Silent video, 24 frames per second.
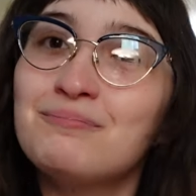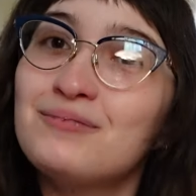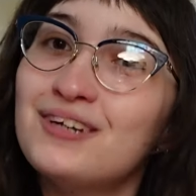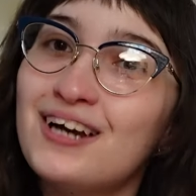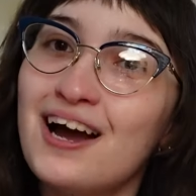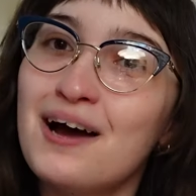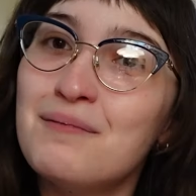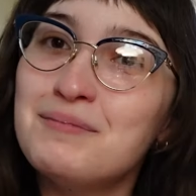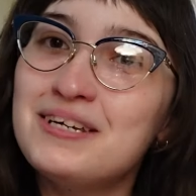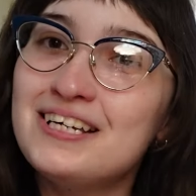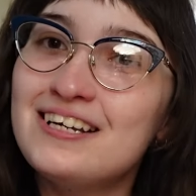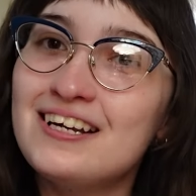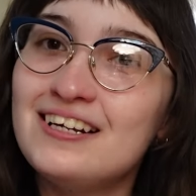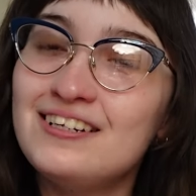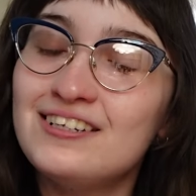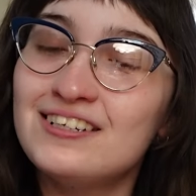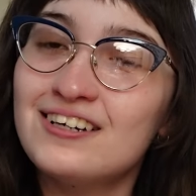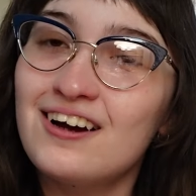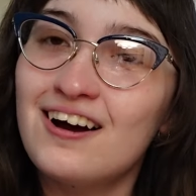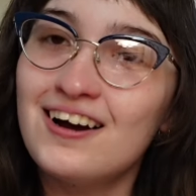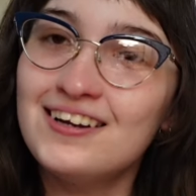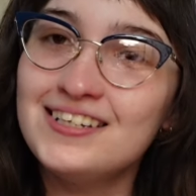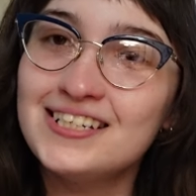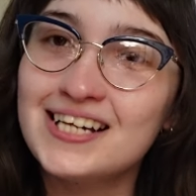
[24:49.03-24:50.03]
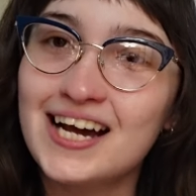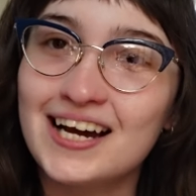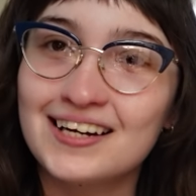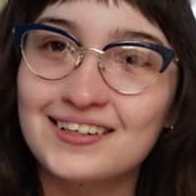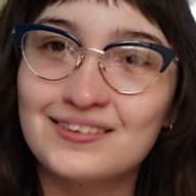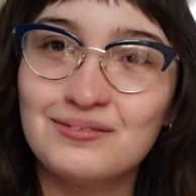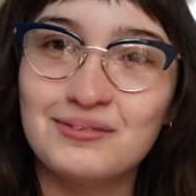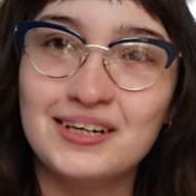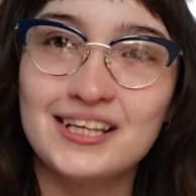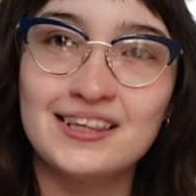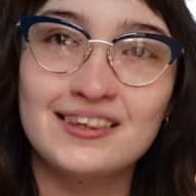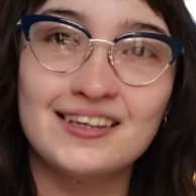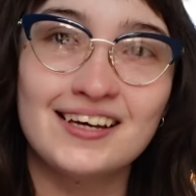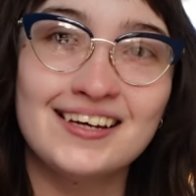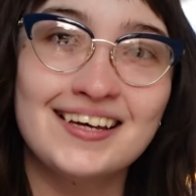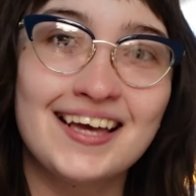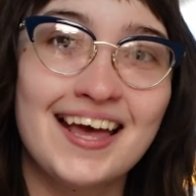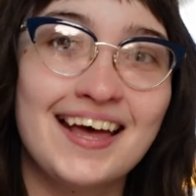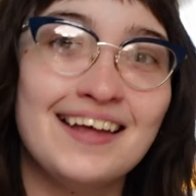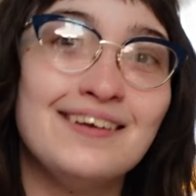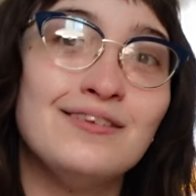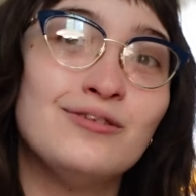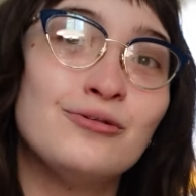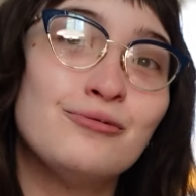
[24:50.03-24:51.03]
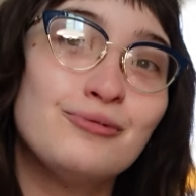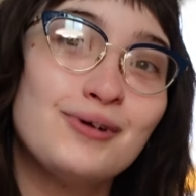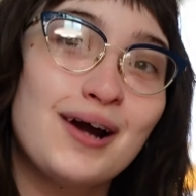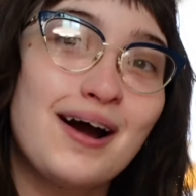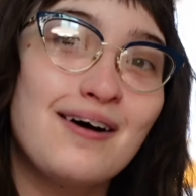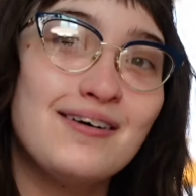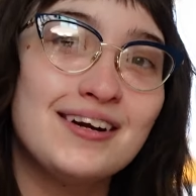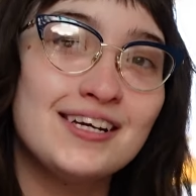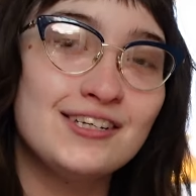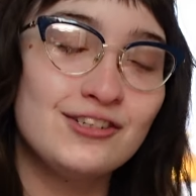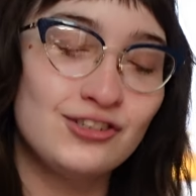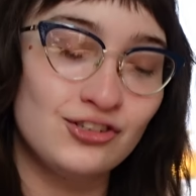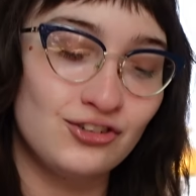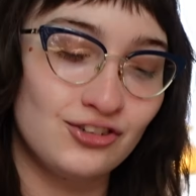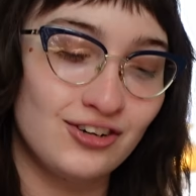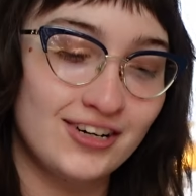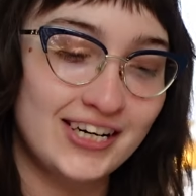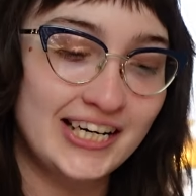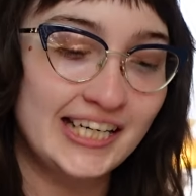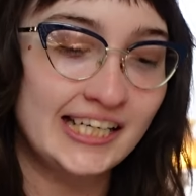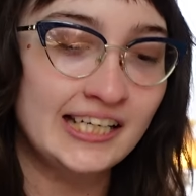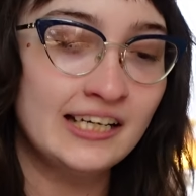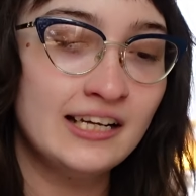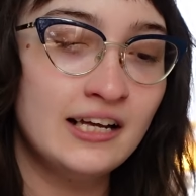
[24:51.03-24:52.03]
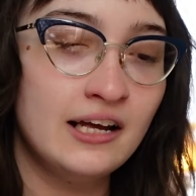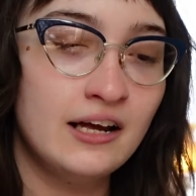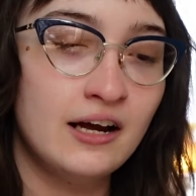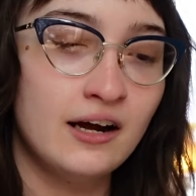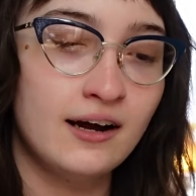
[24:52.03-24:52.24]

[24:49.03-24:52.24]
coming into contact with again throughout his journey.